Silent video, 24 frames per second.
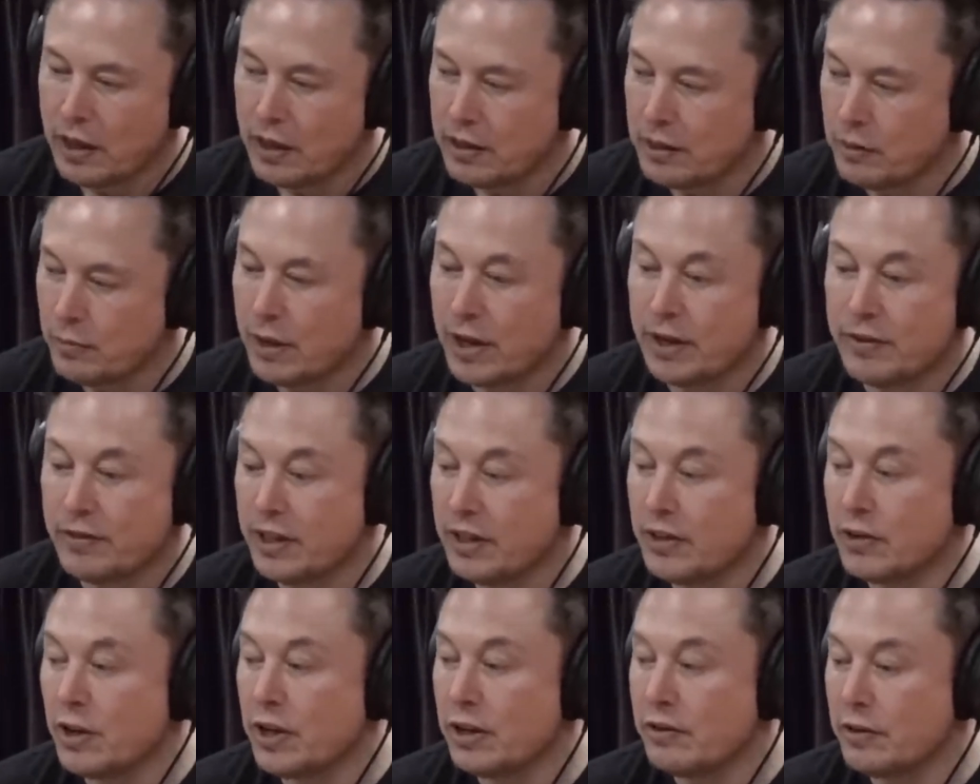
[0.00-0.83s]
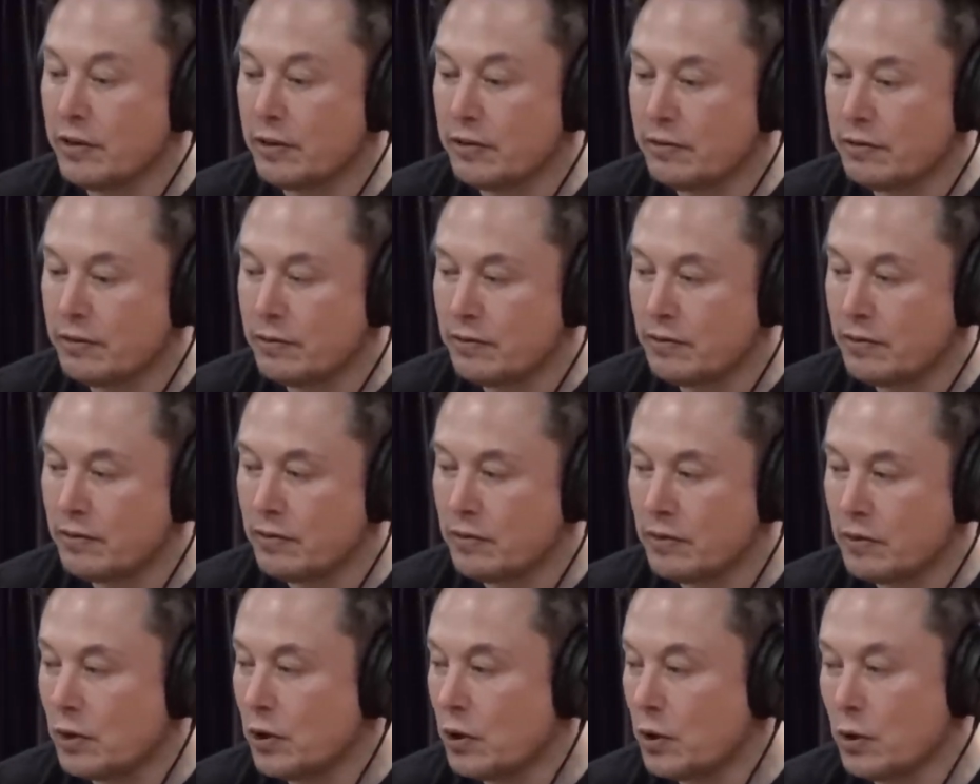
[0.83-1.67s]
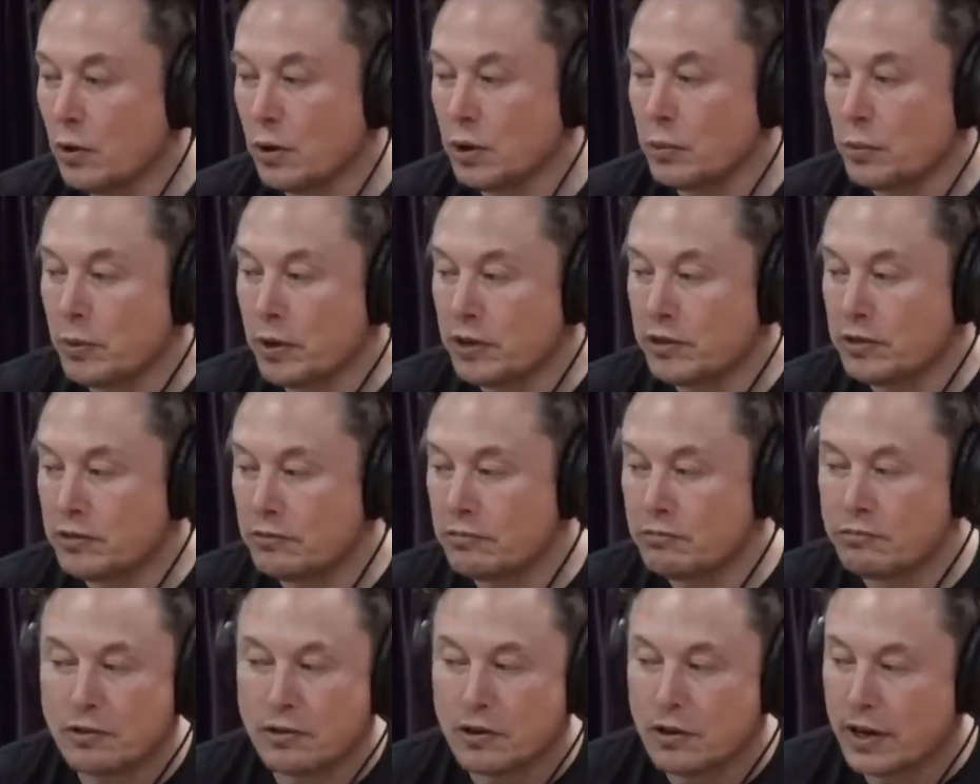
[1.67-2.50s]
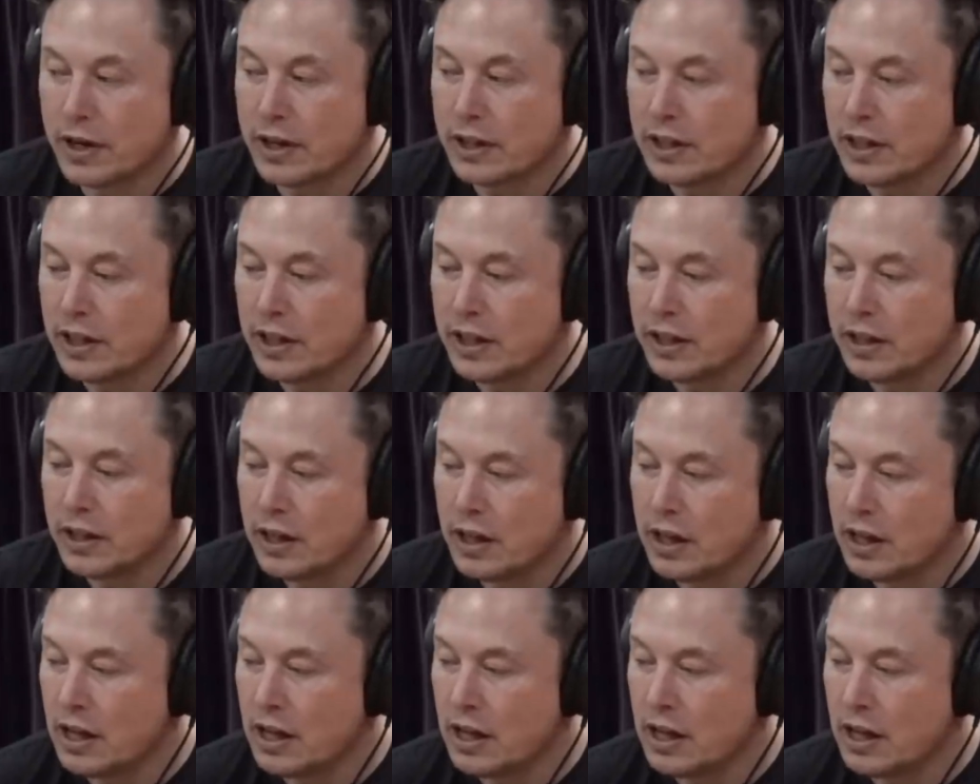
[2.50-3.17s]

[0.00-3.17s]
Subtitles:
You may not even have heard all the words correctly,